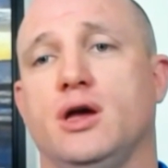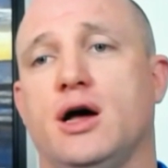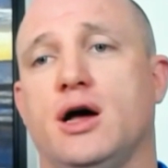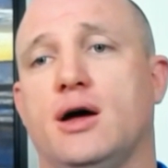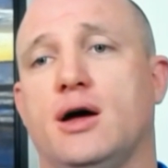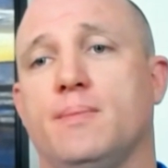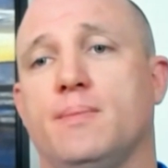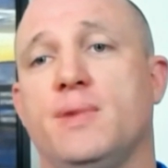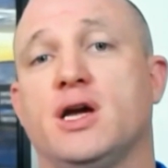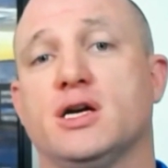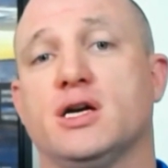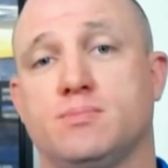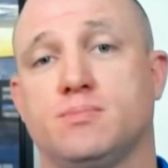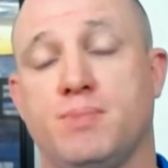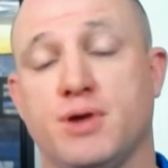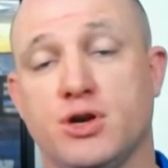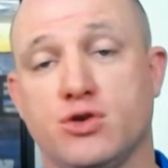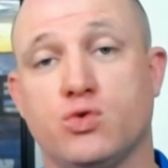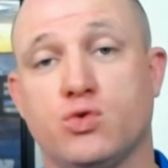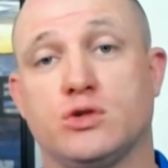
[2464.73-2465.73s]
because
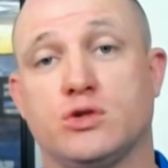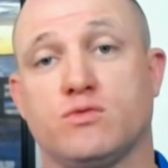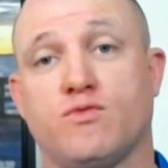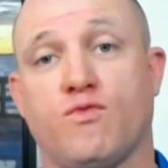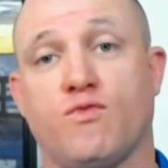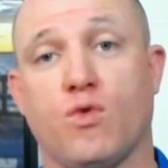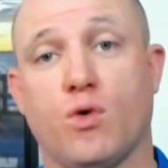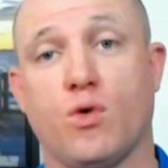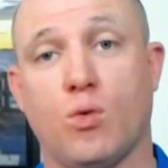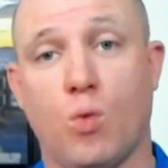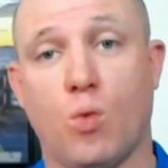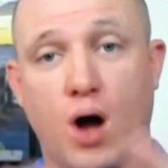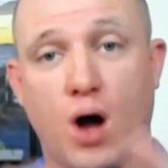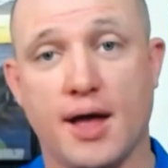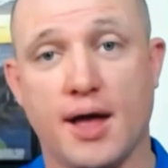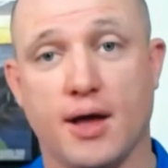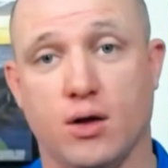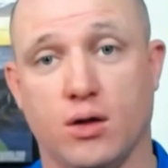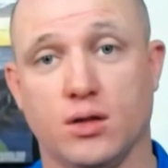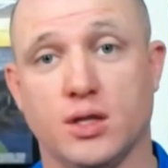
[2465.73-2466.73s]
Pinterest for a
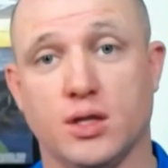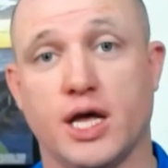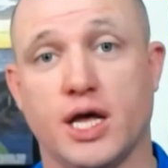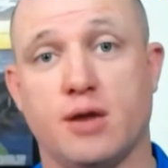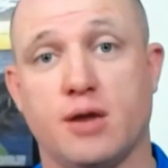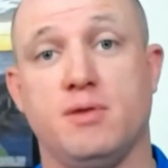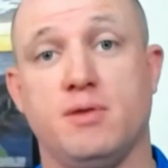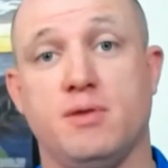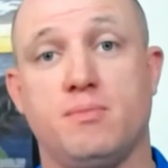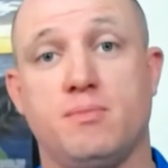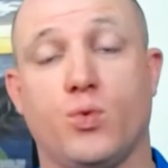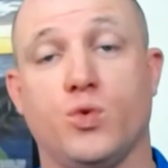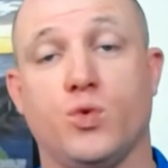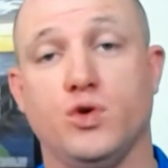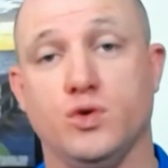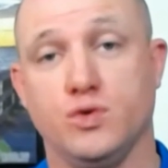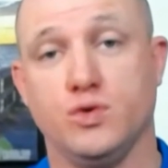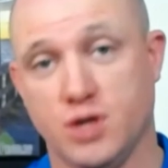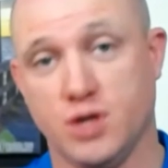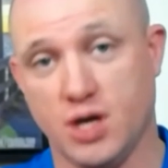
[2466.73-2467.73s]
while, a lot of people were
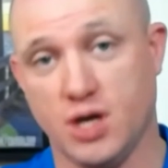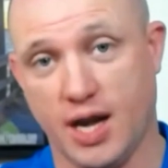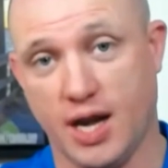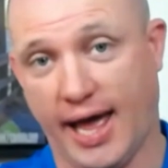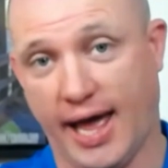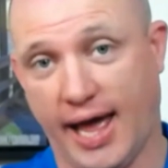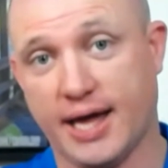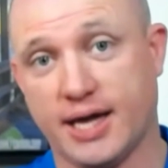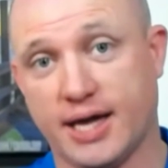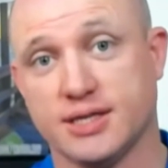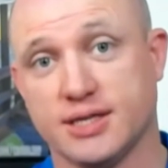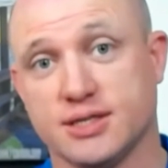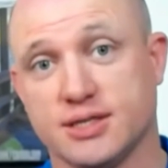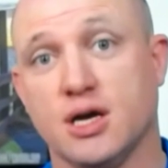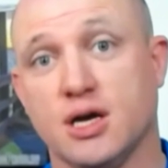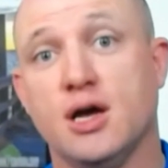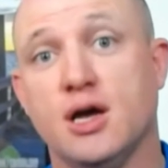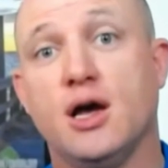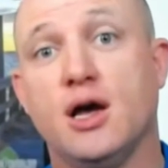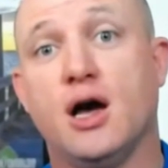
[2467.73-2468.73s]
using it as
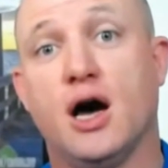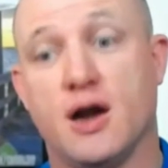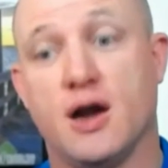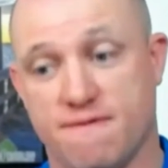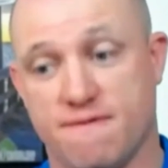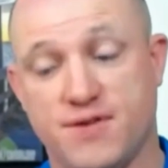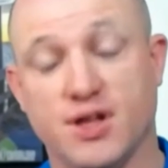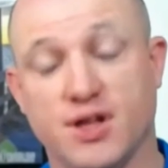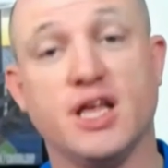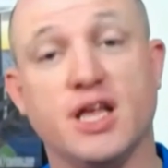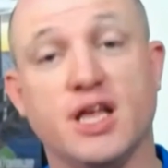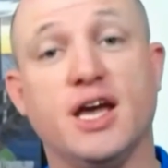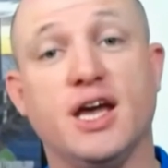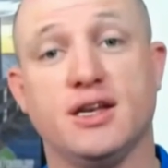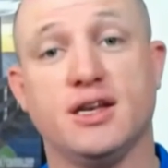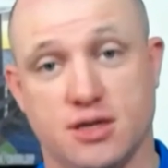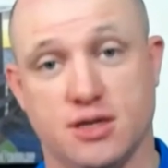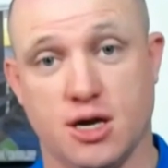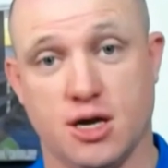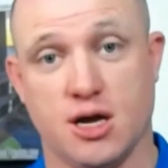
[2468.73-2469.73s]
an
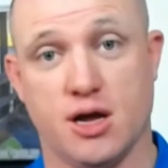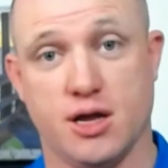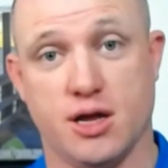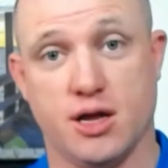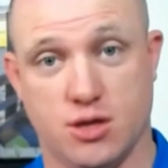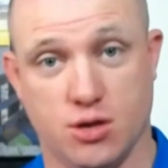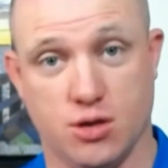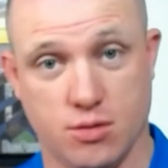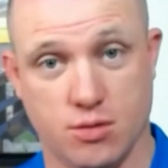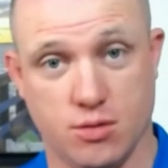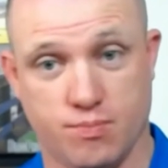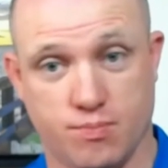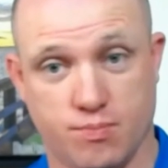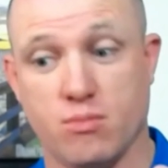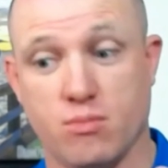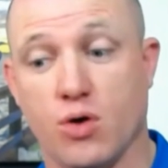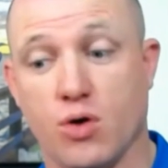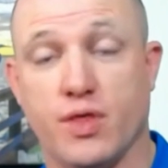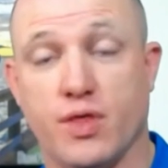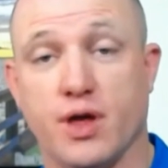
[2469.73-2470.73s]
affiliate to
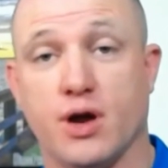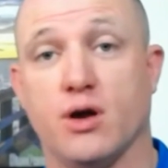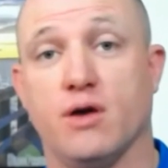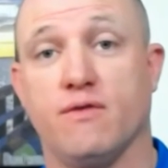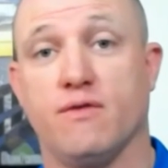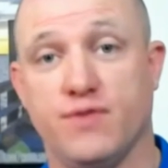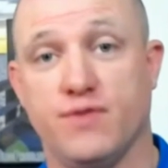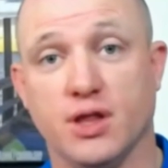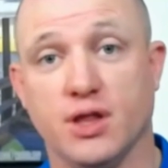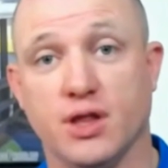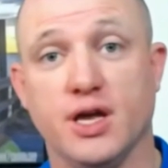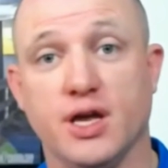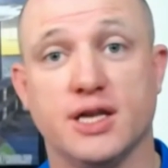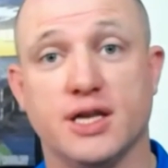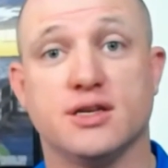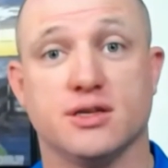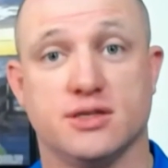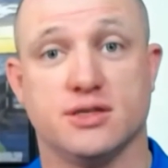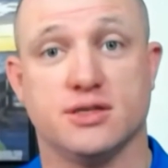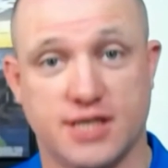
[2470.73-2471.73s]
promote their
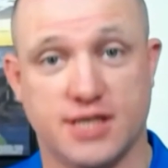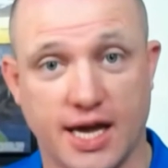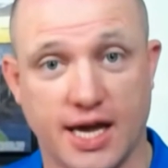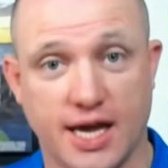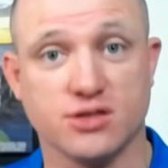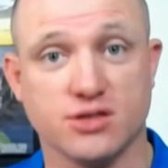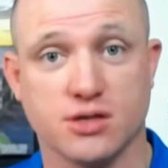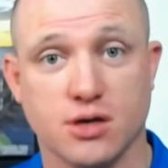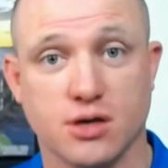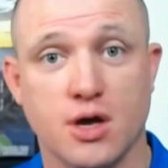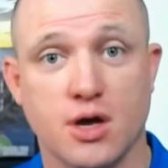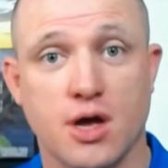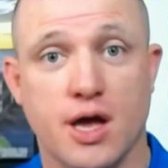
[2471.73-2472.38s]
affiliate sales,